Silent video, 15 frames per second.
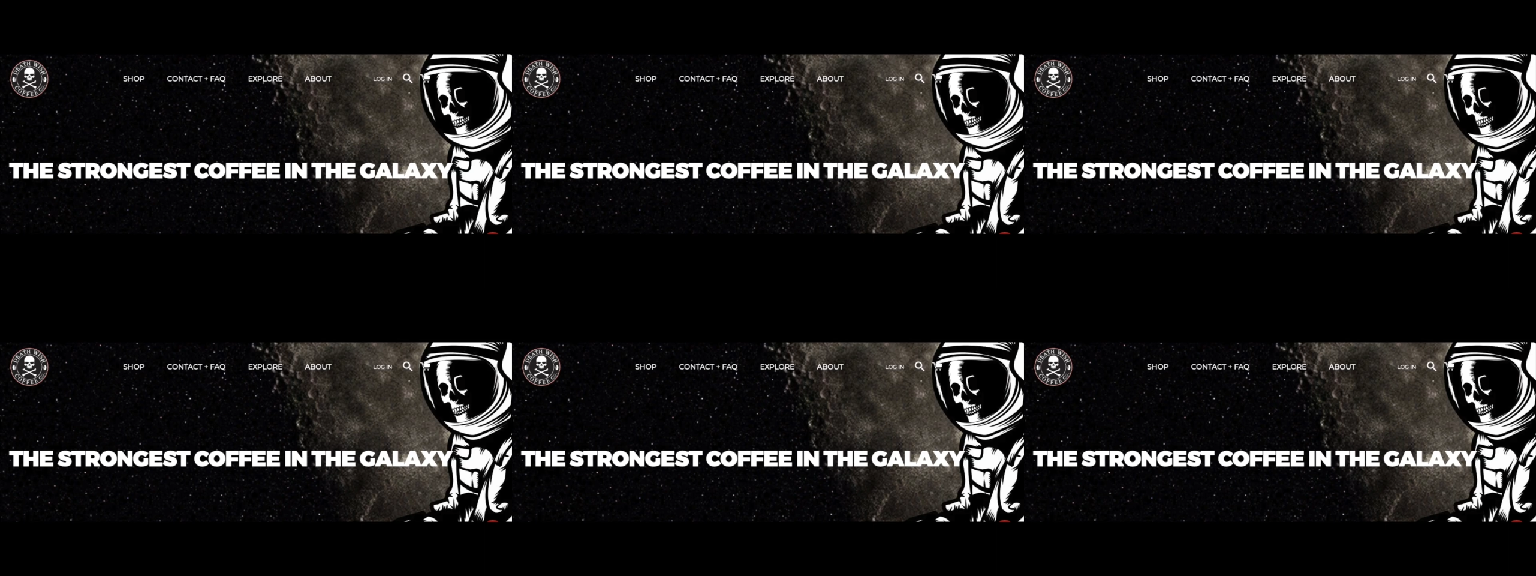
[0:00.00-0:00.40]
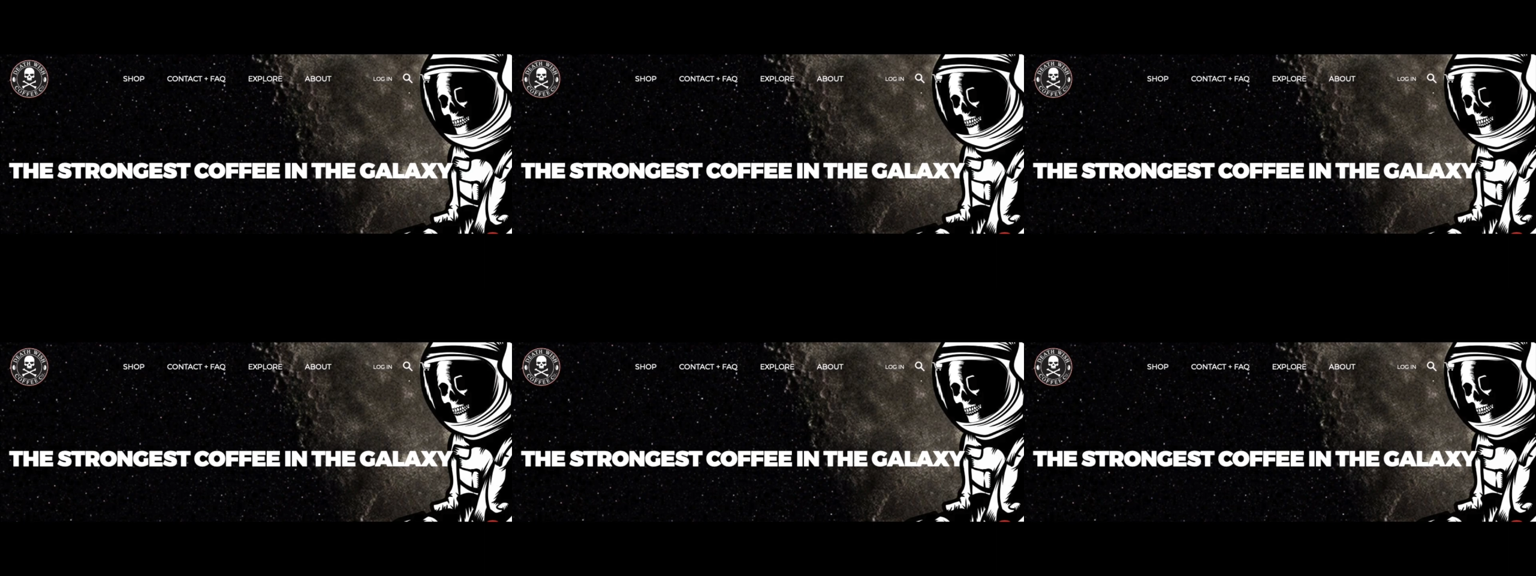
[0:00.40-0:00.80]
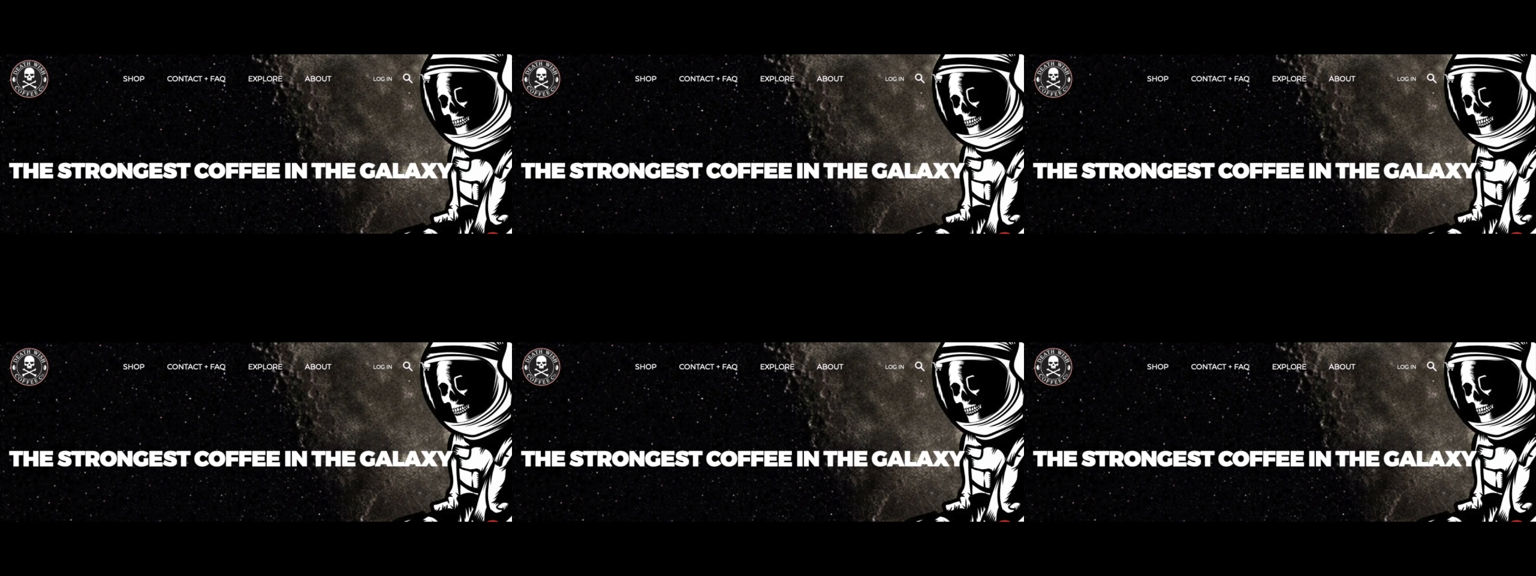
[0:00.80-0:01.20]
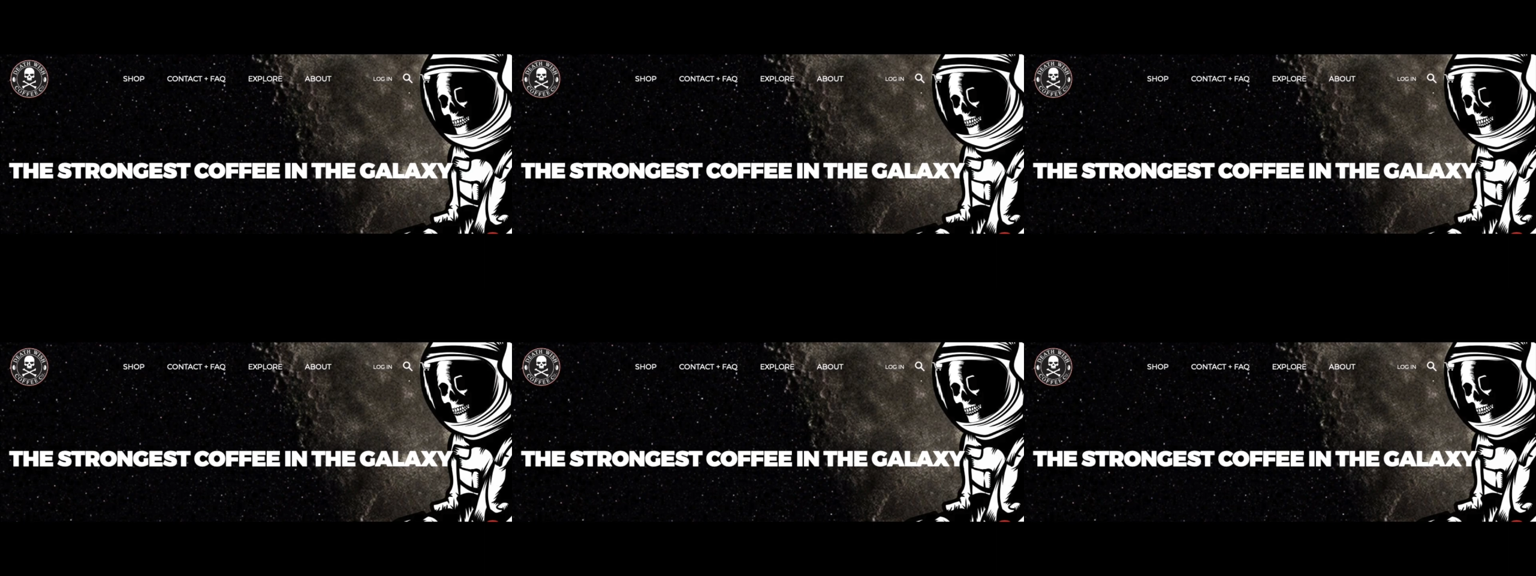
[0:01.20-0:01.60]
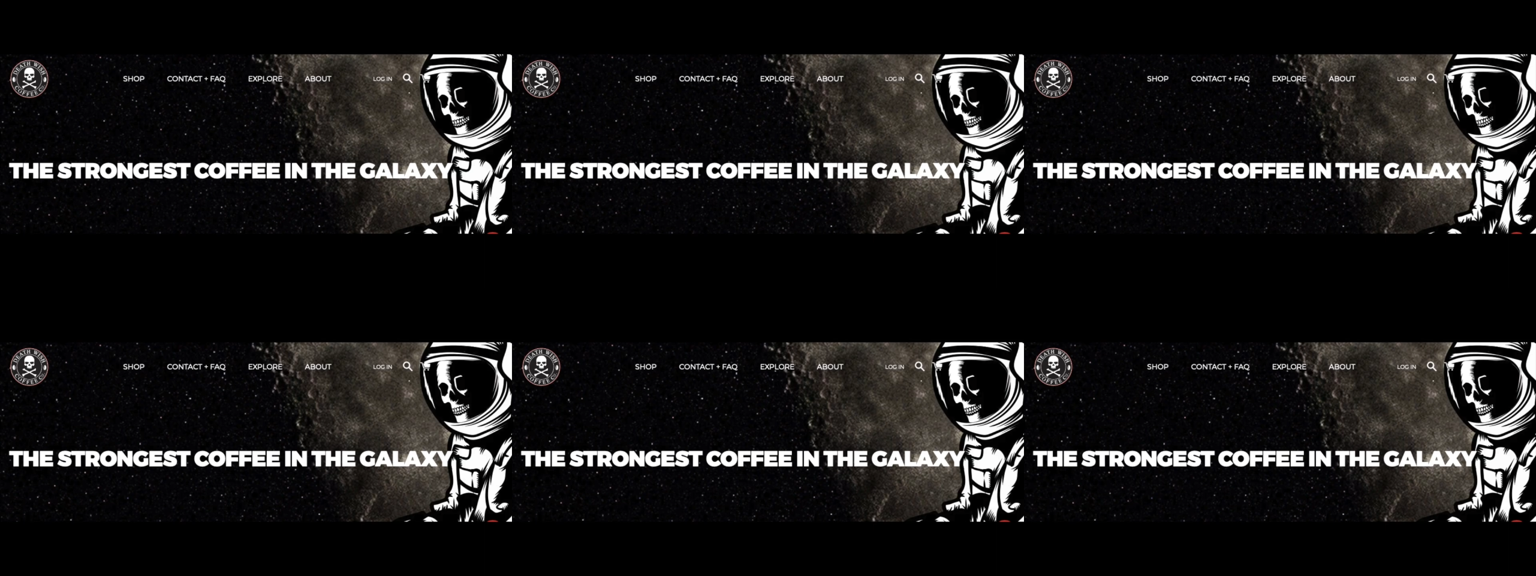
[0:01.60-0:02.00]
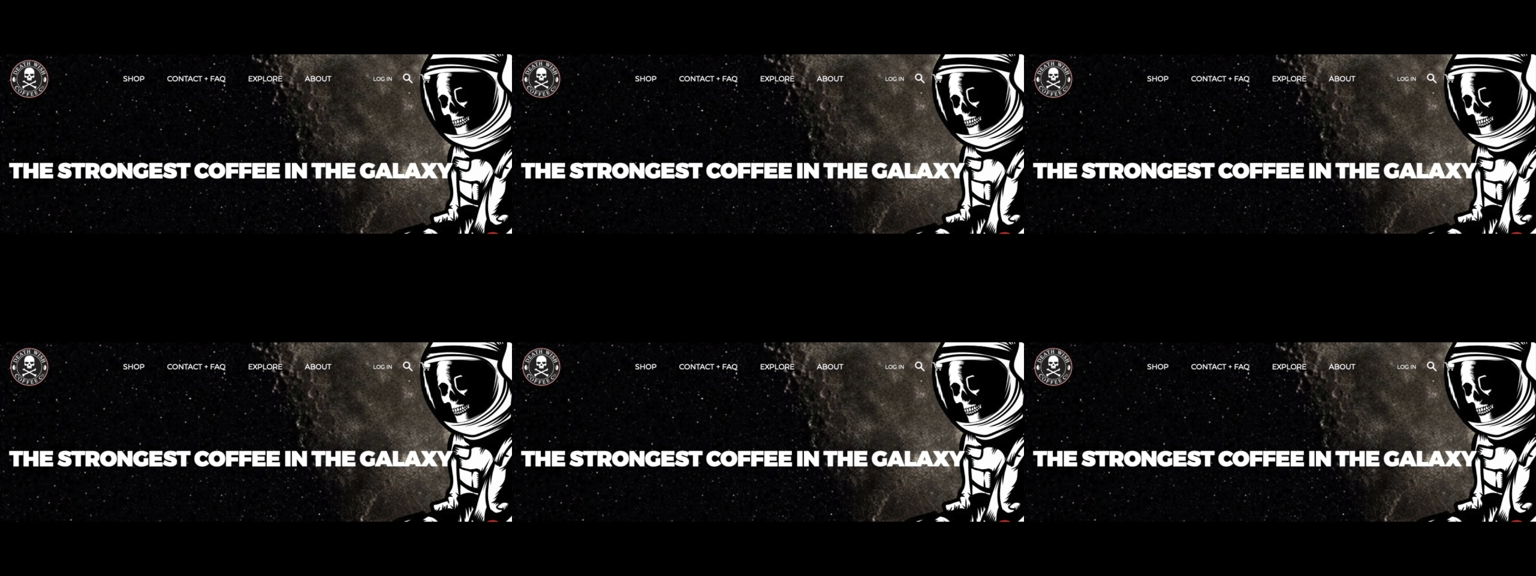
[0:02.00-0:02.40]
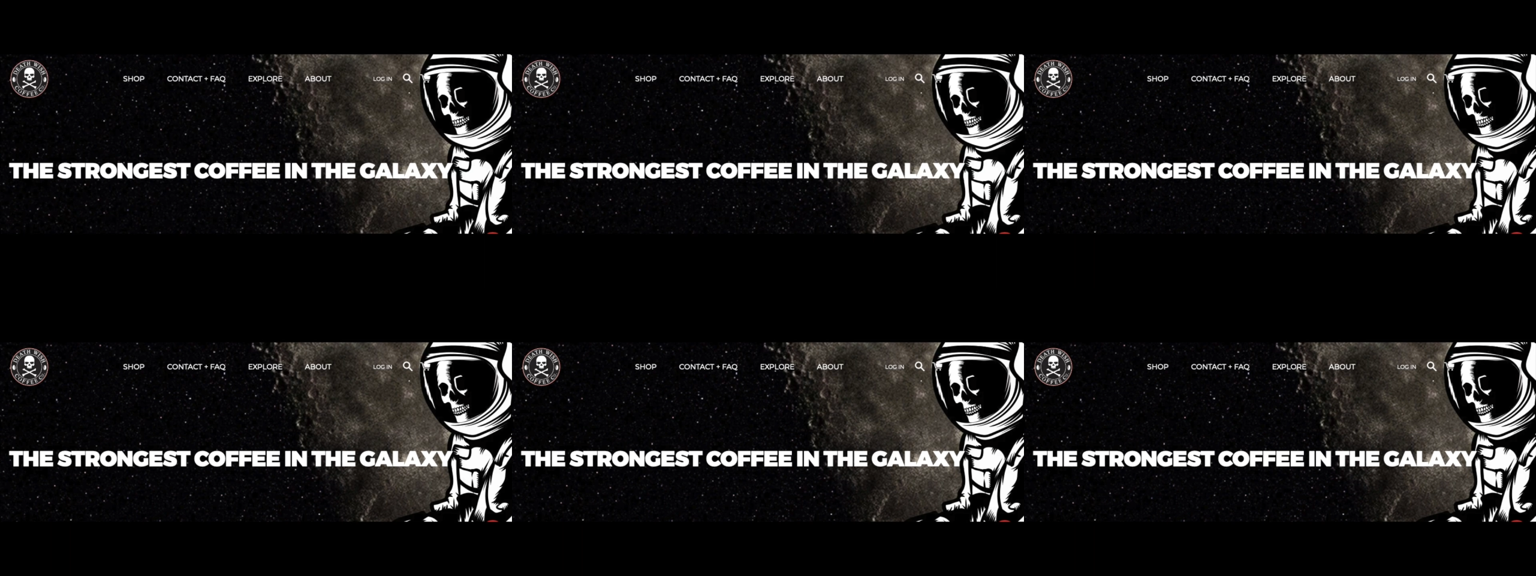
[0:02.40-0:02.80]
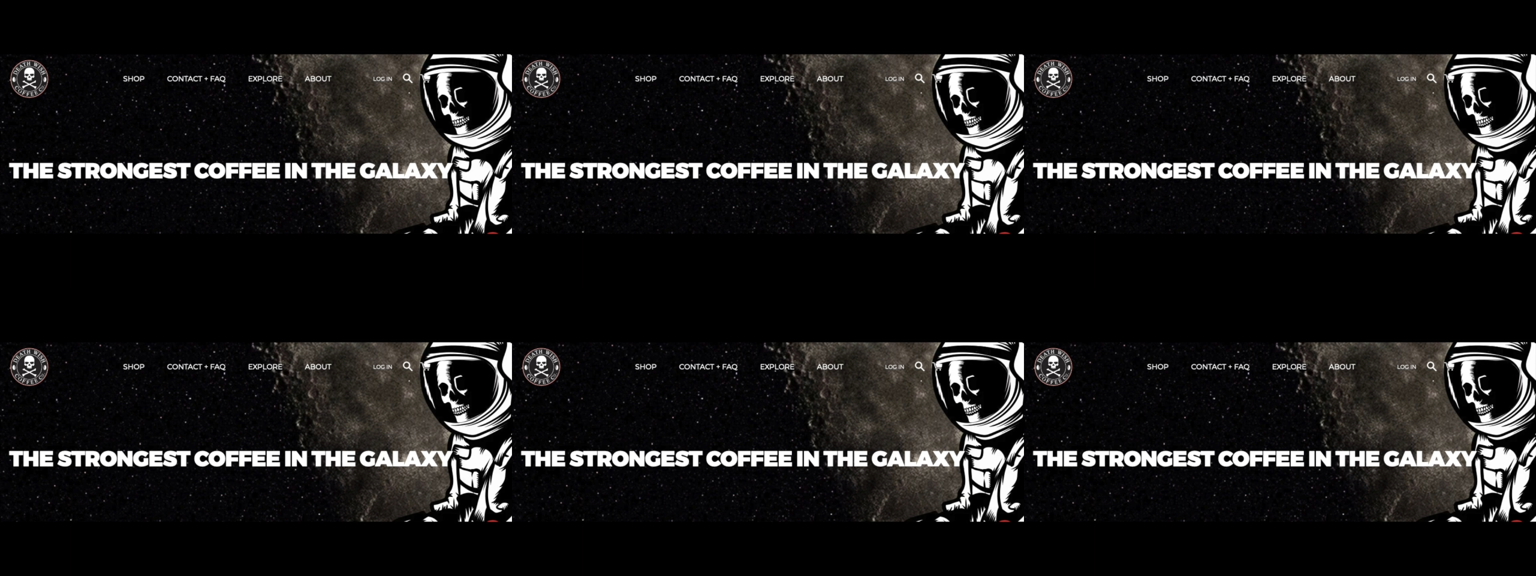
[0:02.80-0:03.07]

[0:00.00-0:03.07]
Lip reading: (no speaker visible)